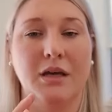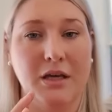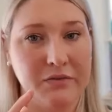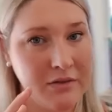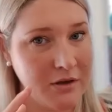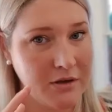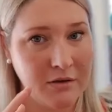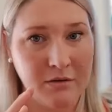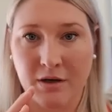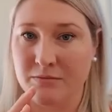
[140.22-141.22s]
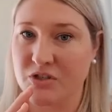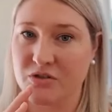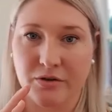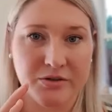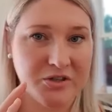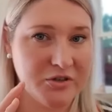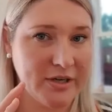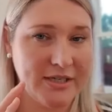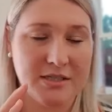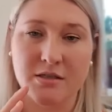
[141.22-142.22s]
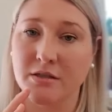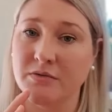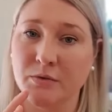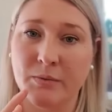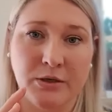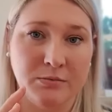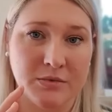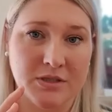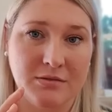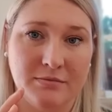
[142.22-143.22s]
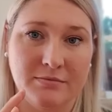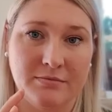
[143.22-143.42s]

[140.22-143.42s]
Even though I'm so stressed and overwhelmed